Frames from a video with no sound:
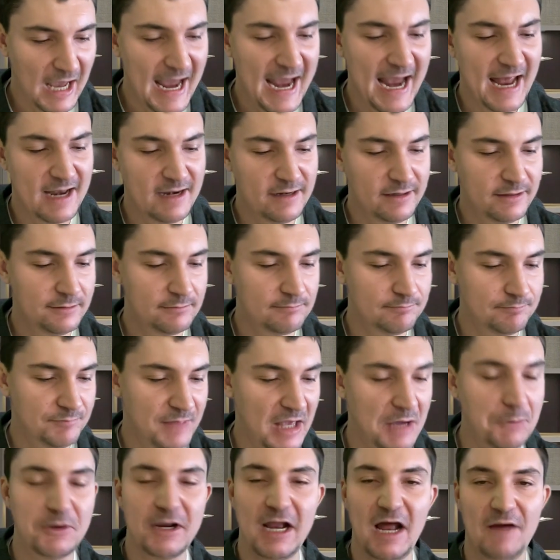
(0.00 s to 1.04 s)
And
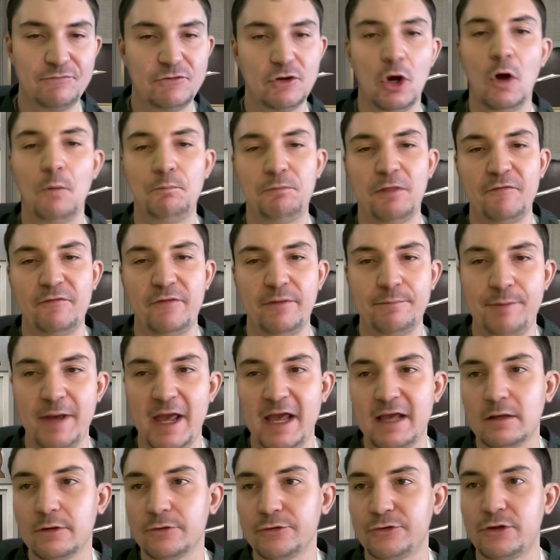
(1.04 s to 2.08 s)
they would have to hope that the
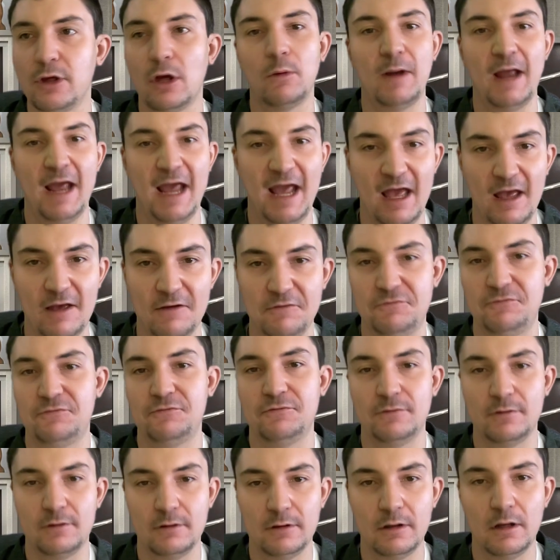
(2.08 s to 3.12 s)
Bengals don't have
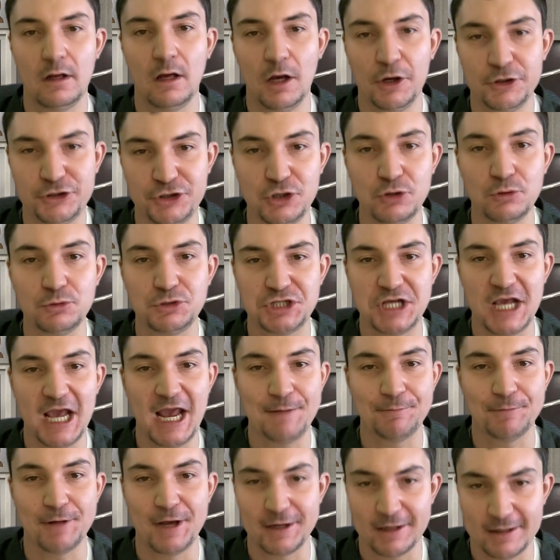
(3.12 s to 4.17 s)
a huge
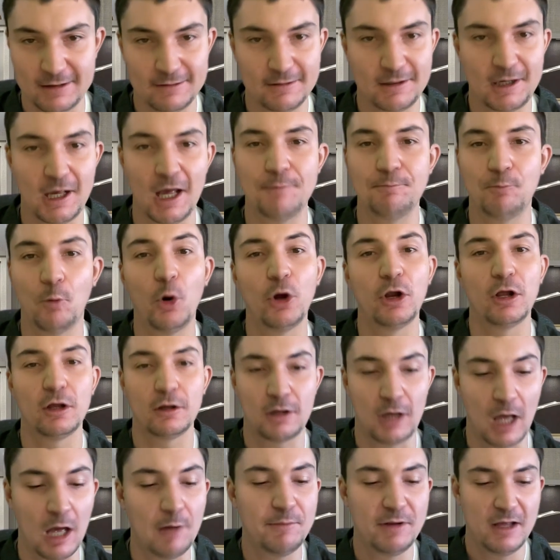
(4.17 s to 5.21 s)
game, like come
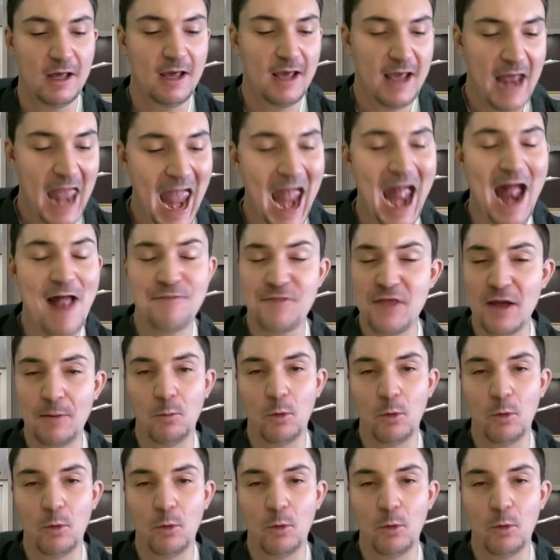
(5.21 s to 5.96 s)
at